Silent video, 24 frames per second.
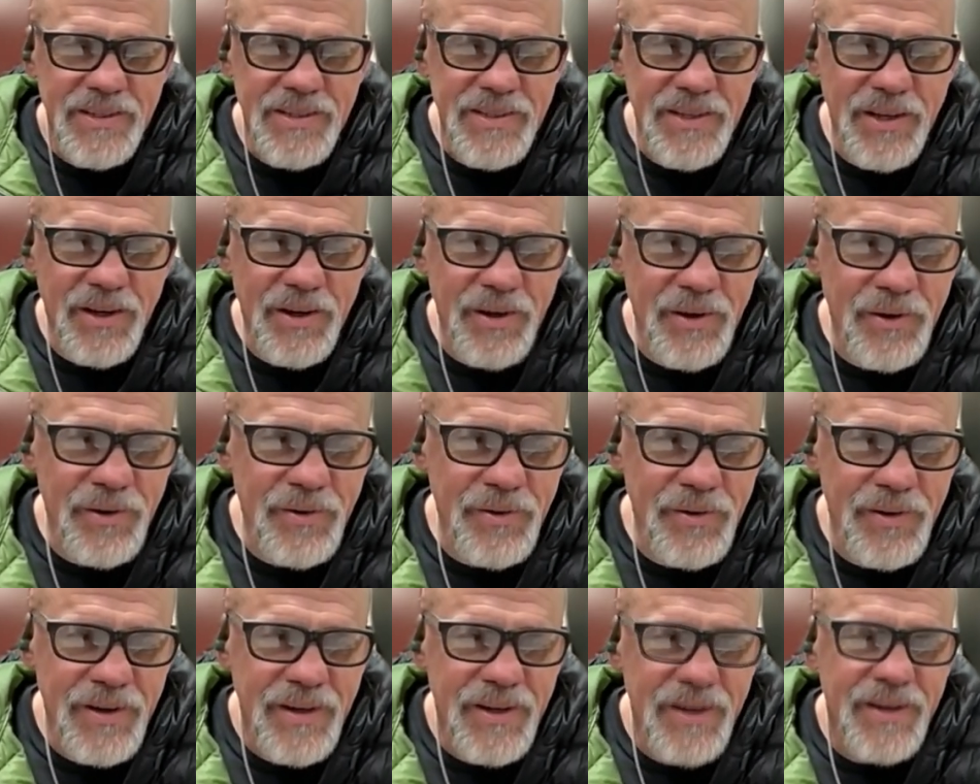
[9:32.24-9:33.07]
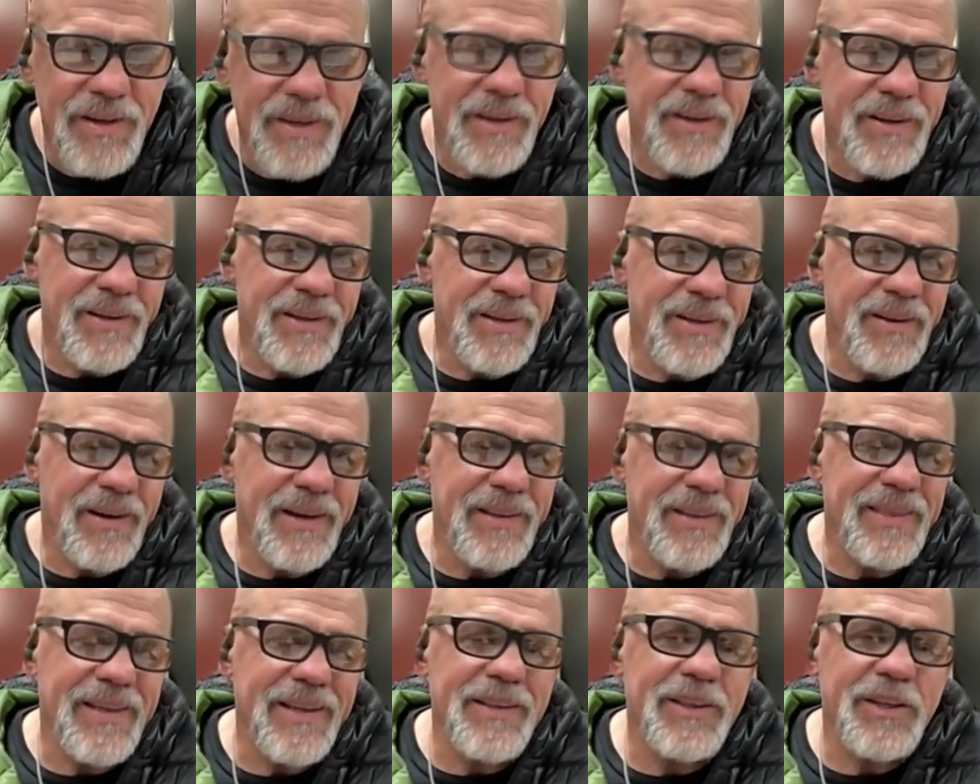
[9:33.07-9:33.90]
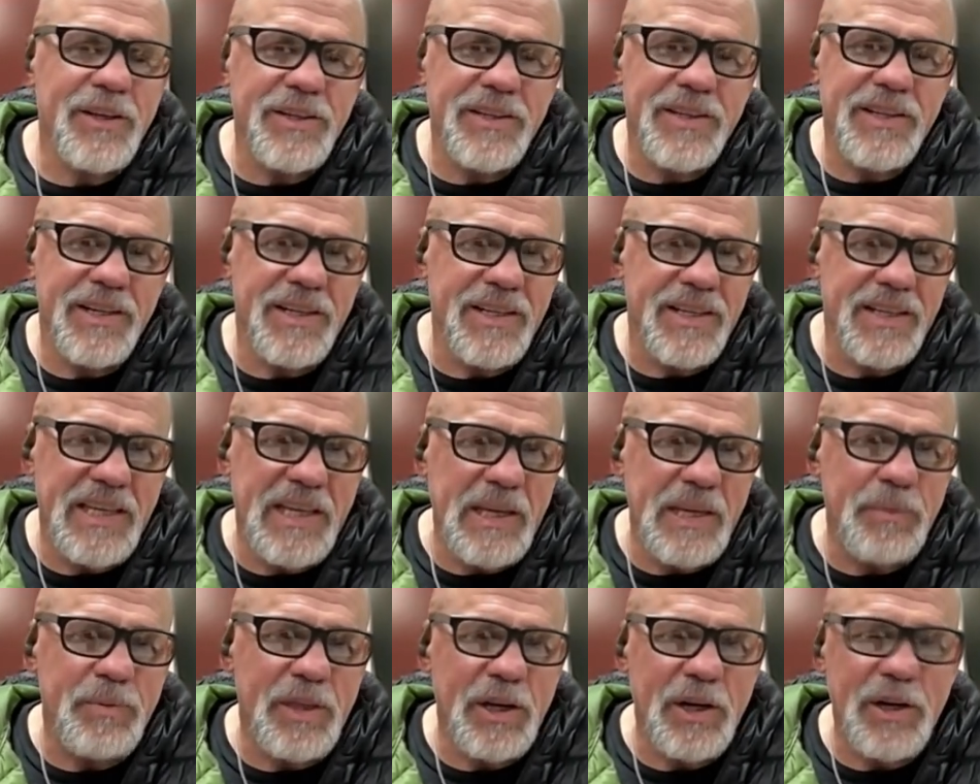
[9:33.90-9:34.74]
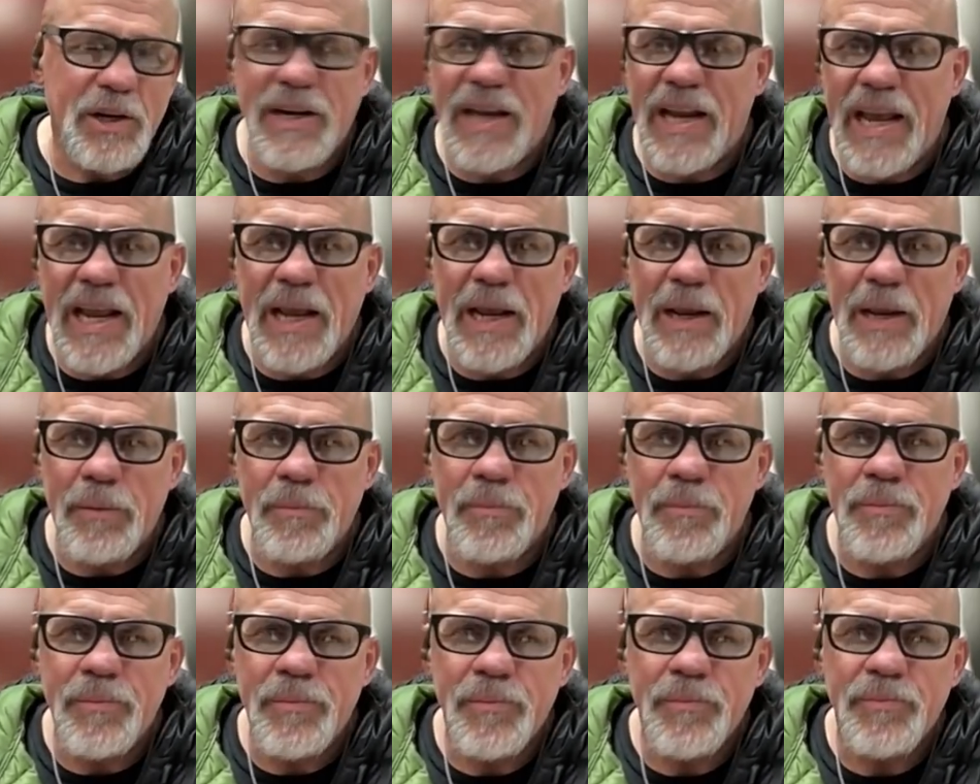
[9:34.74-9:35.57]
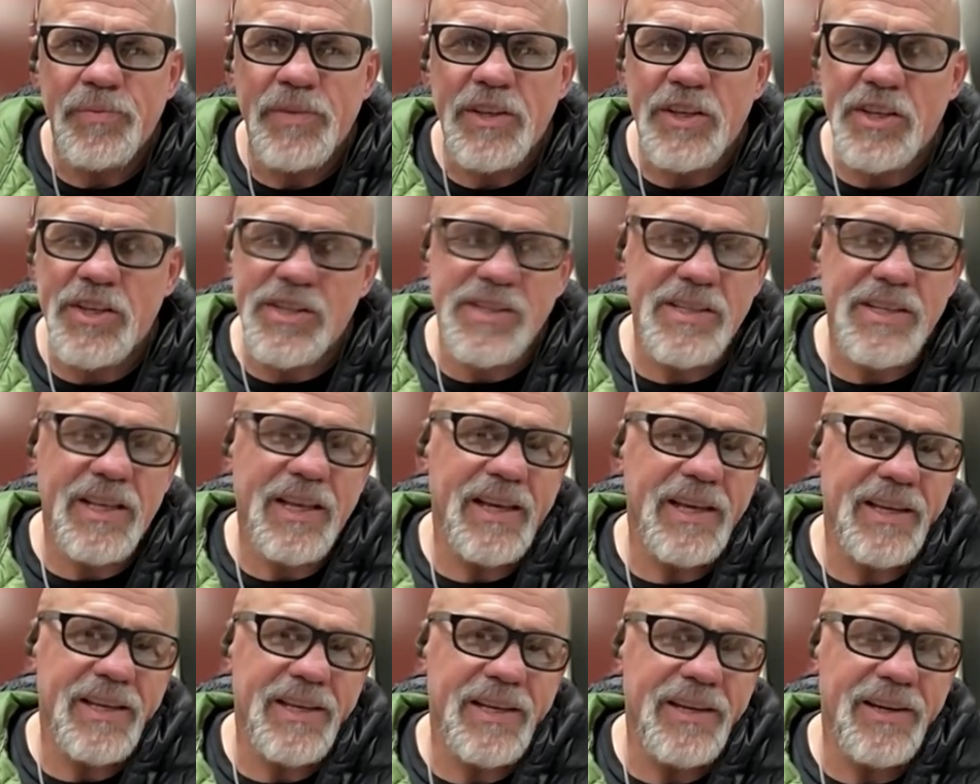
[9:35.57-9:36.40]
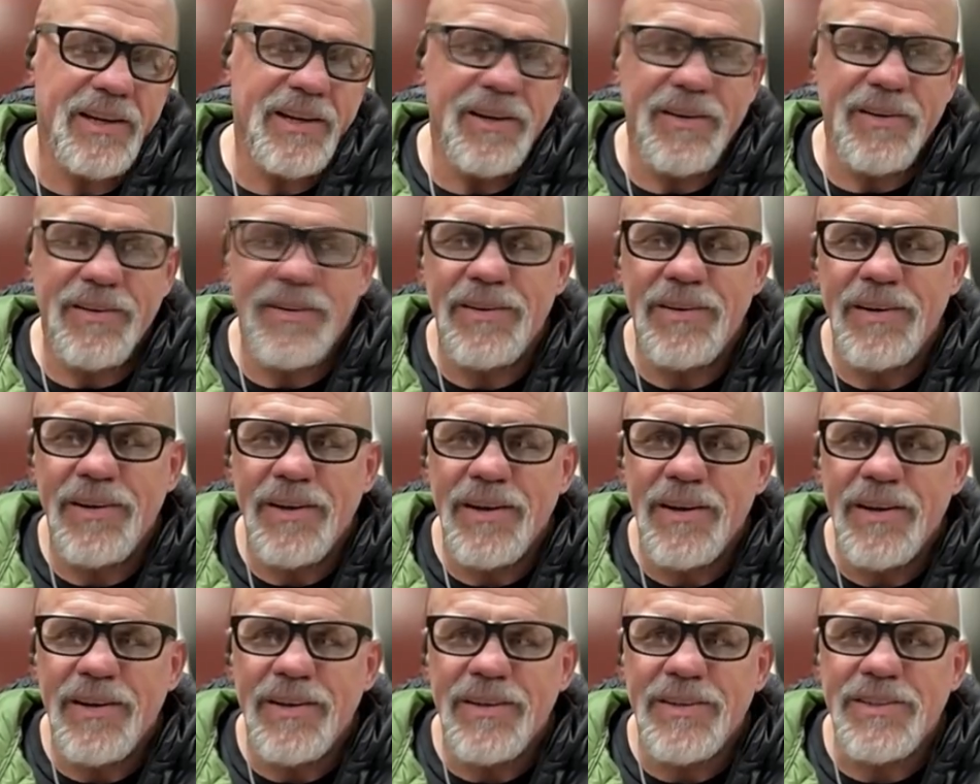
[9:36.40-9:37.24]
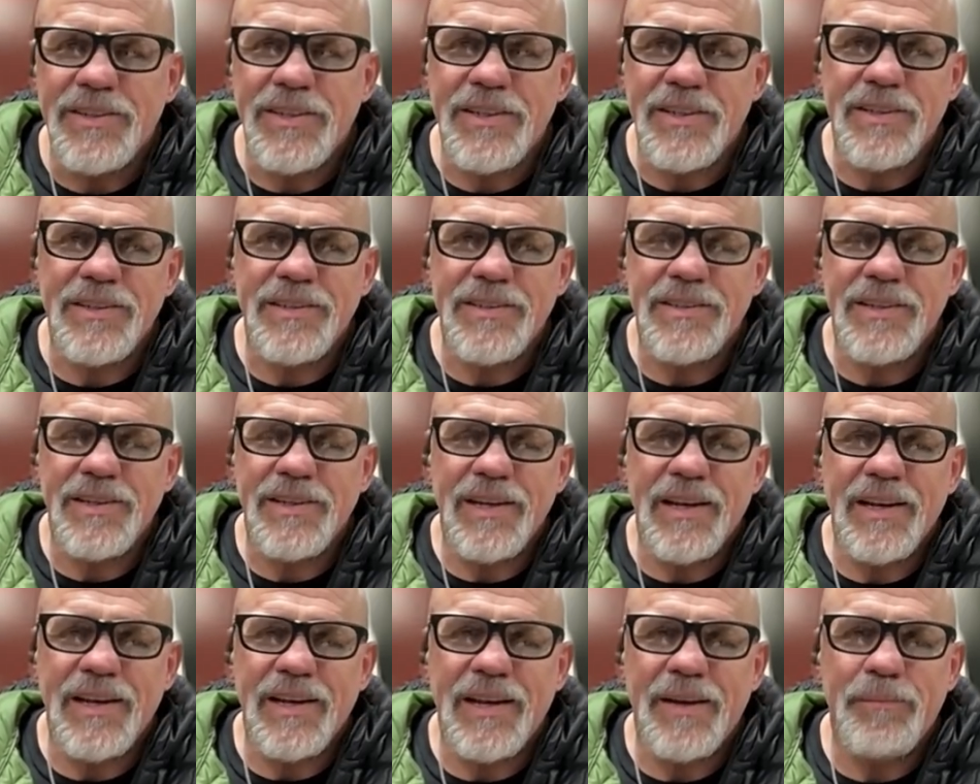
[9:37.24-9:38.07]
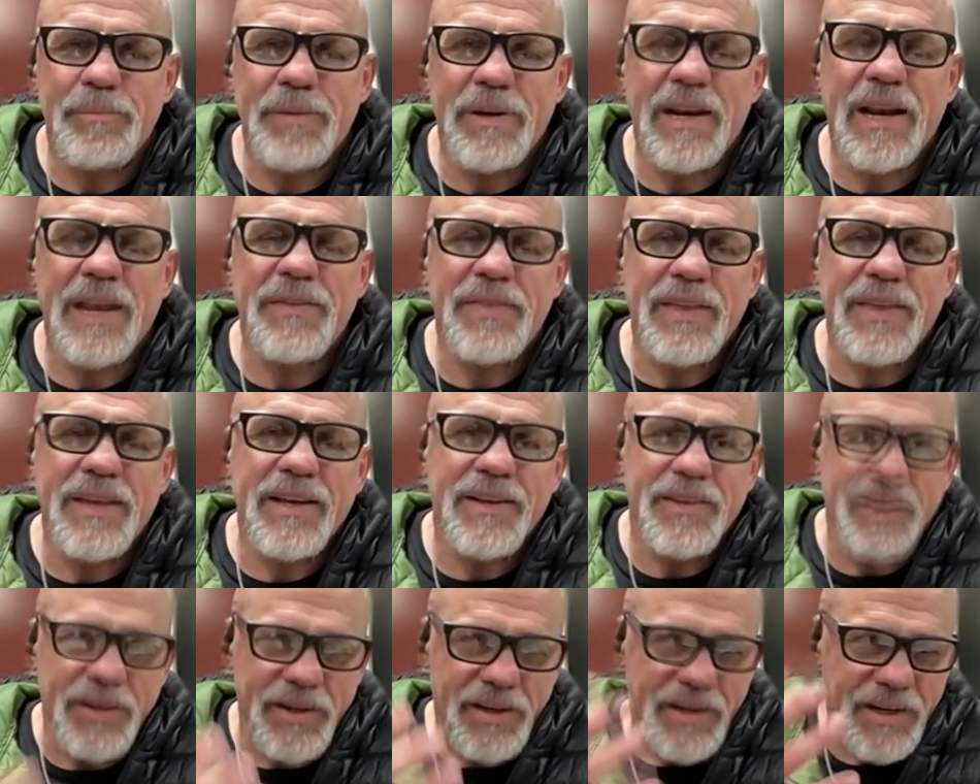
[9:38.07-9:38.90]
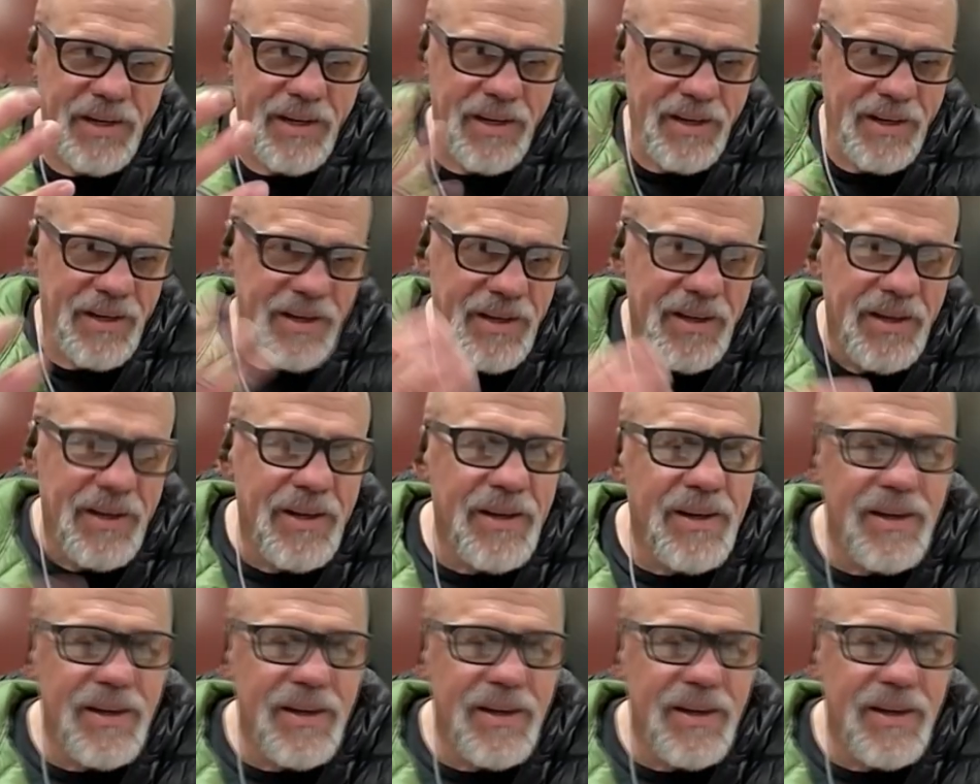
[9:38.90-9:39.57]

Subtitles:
So, you know, I think they're going to keep their name, just like, you know, just, yeah, but I think they're going to,